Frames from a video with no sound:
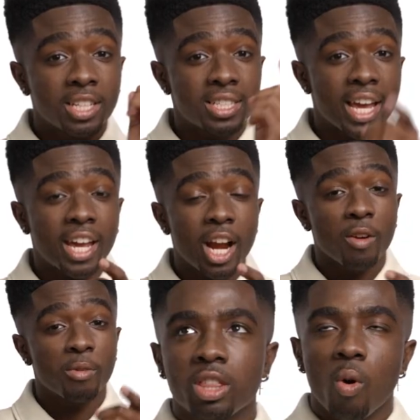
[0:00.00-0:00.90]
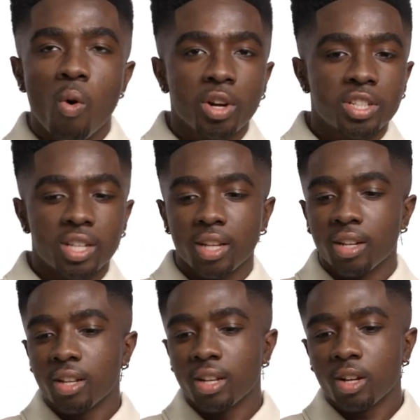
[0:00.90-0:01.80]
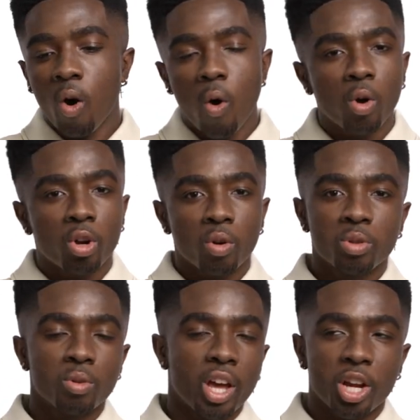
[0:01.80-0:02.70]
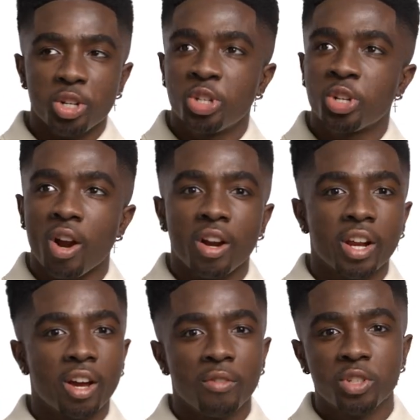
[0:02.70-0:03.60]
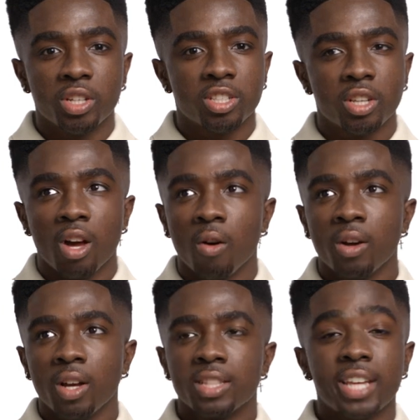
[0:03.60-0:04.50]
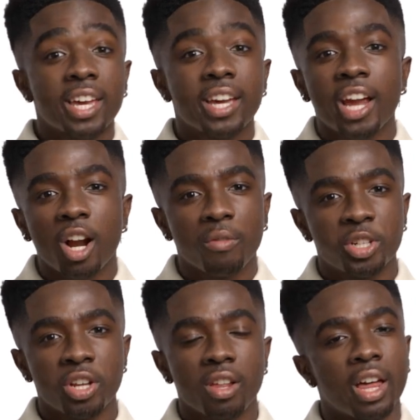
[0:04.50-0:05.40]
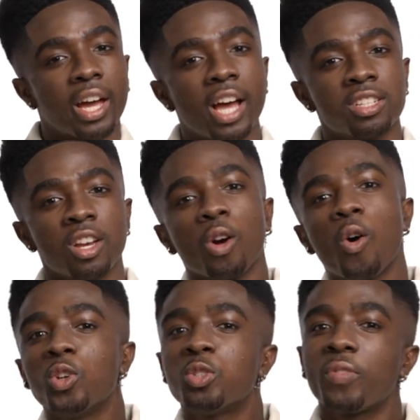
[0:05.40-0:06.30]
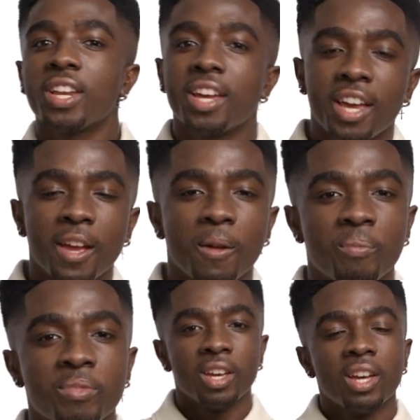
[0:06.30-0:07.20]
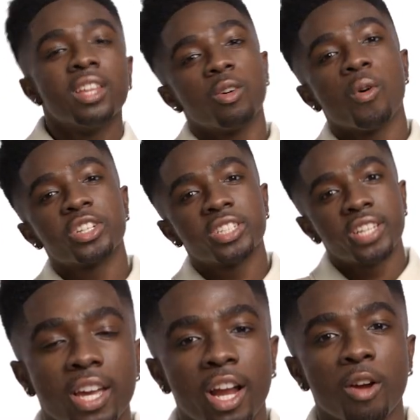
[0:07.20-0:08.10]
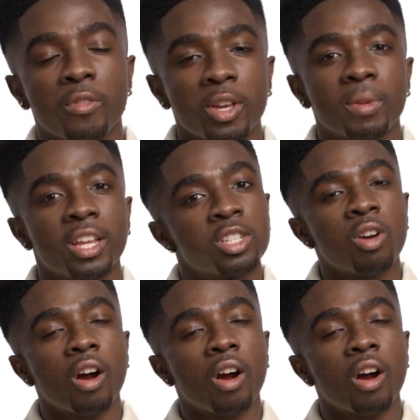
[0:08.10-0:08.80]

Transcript: could take care of him. The horse and Cole go through like a journey of just, you know, taking care of each other. Like as Cole's feeding him, the horses take care of him and his